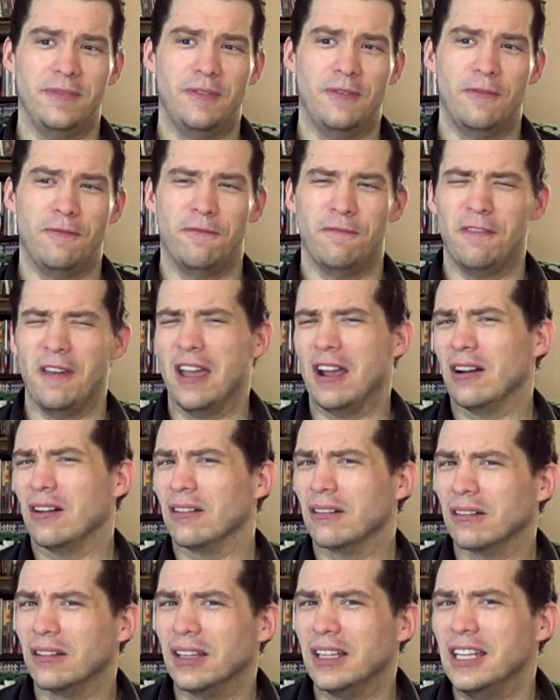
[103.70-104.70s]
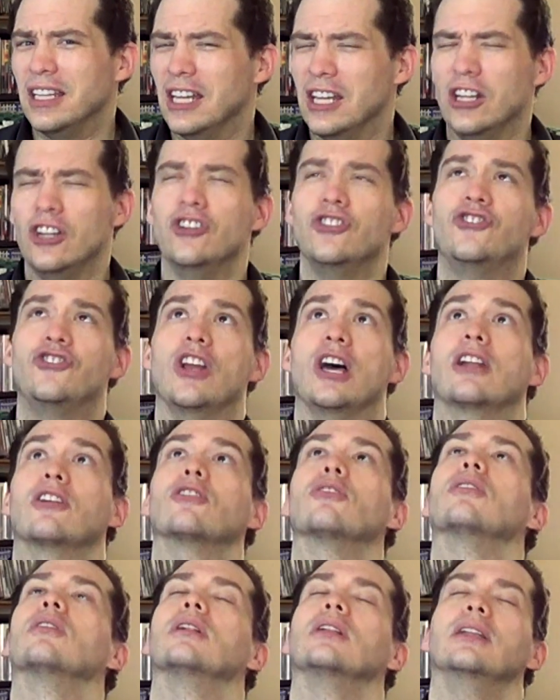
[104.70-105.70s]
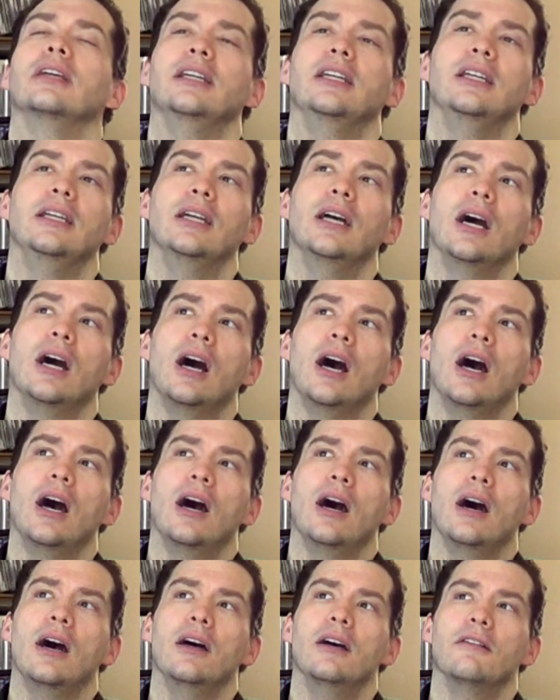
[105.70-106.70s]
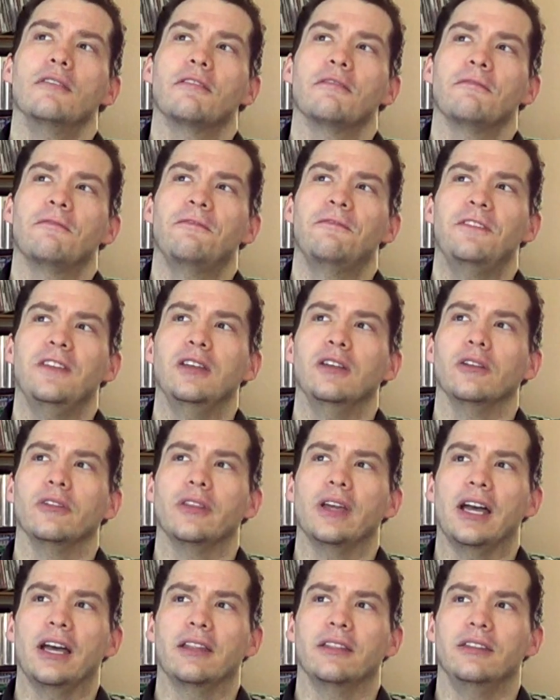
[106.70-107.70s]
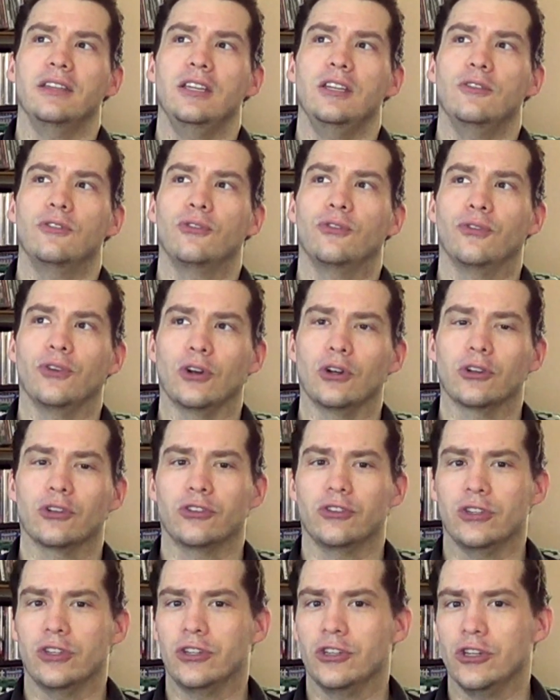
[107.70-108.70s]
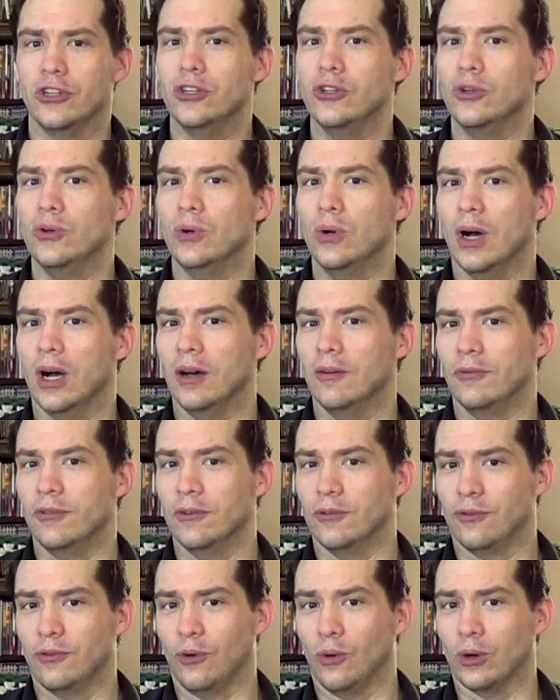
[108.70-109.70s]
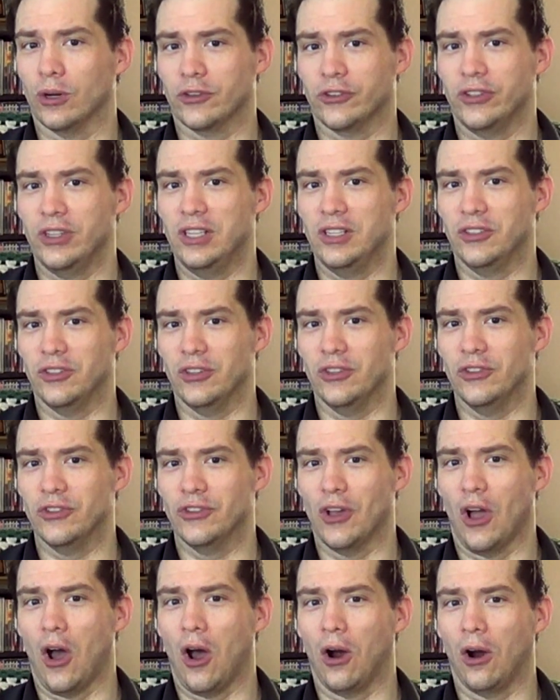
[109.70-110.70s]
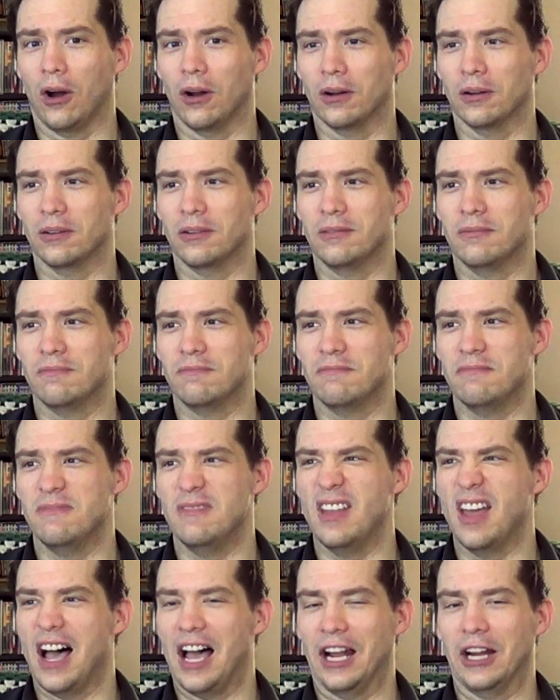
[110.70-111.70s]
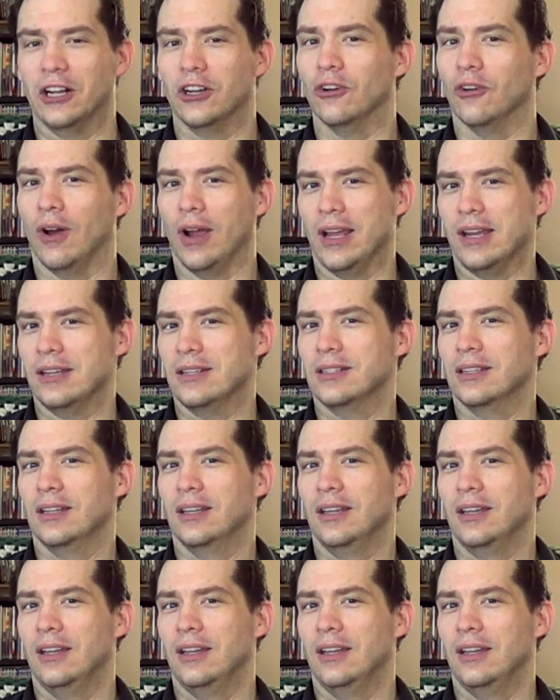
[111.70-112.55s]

fairly generally feel that the first two of the four seasons are not great.